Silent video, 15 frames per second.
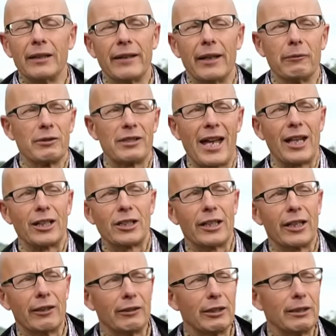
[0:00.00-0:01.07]
there was
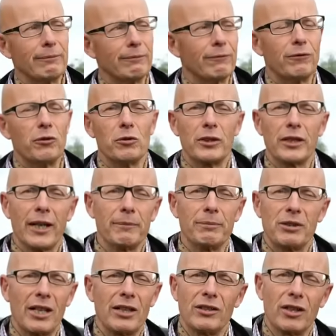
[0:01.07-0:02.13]
actually only
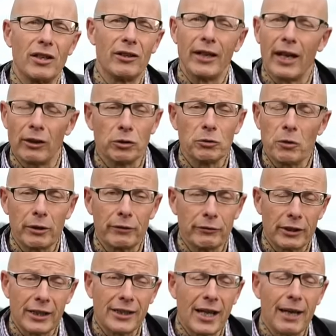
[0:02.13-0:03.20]
48% turnout or whatever it is.